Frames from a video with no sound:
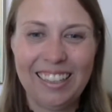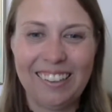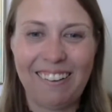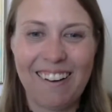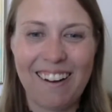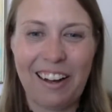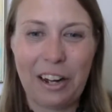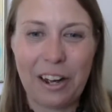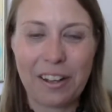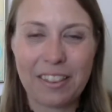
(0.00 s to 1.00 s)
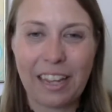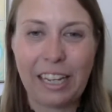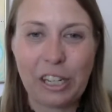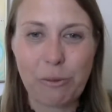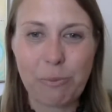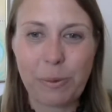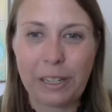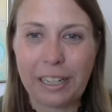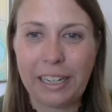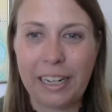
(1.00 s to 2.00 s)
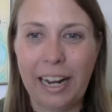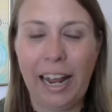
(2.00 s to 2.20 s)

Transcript: Aw, thank you, B.